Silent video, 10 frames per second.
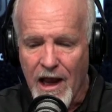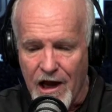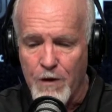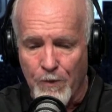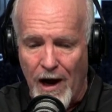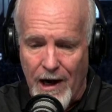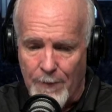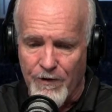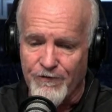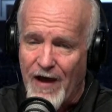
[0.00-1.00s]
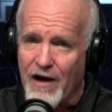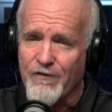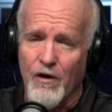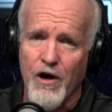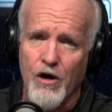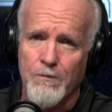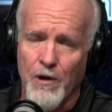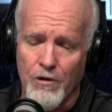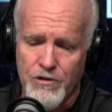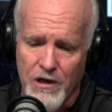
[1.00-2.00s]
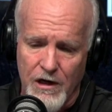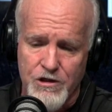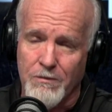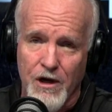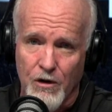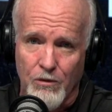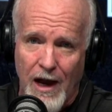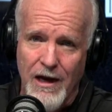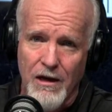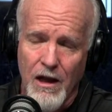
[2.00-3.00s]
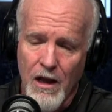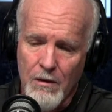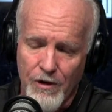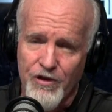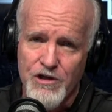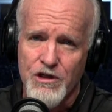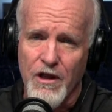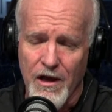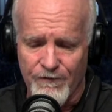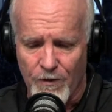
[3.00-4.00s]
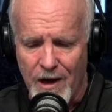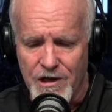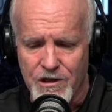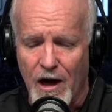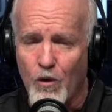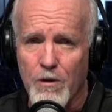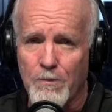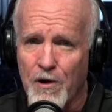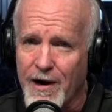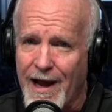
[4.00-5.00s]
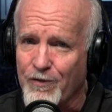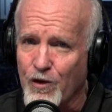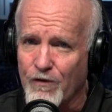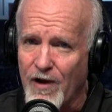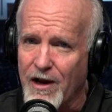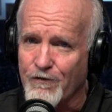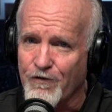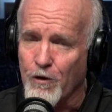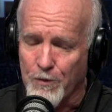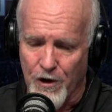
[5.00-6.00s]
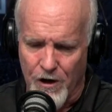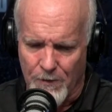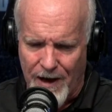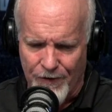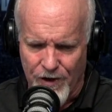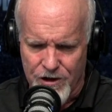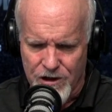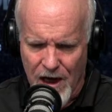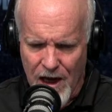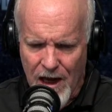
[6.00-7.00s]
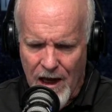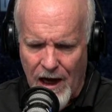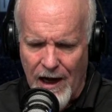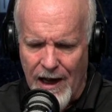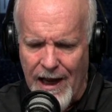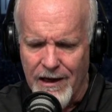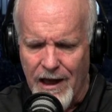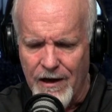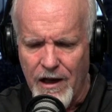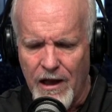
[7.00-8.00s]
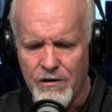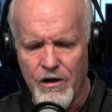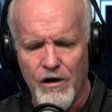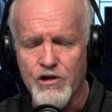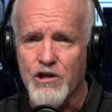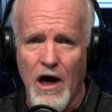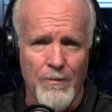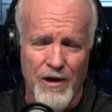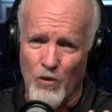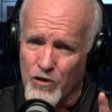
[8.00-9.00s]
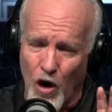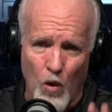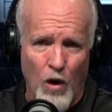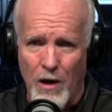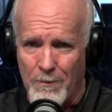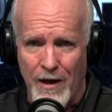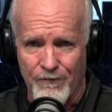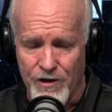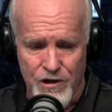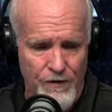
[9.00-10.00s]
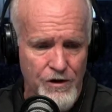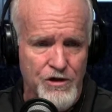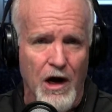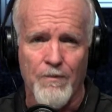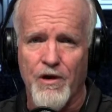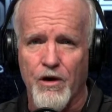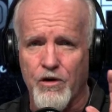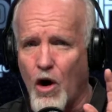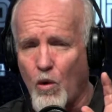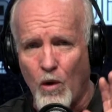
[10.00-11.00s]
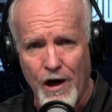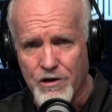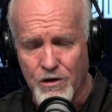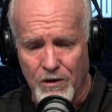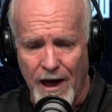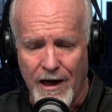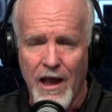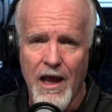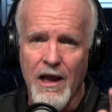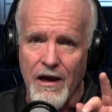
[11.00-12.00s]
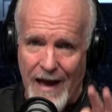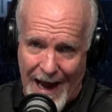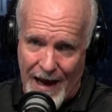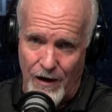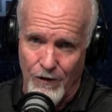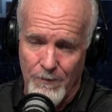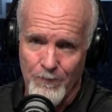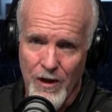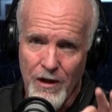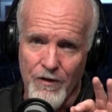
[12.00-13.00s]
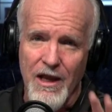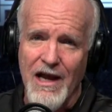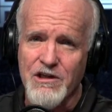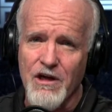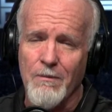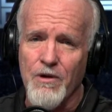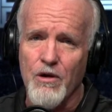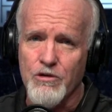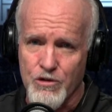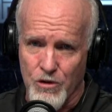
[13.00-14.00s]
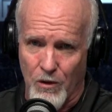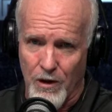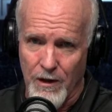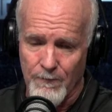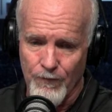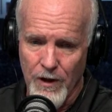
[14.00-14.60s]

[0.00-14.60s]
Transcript: And he brought up, in fact, very good post. That doesn't mean you're right, but this is the information. I wouldn't put it out there if I didn't feel pretty good about this. And then there's some that don't want Memphis, and there's some that don't want Tulane. Now, the SMU story.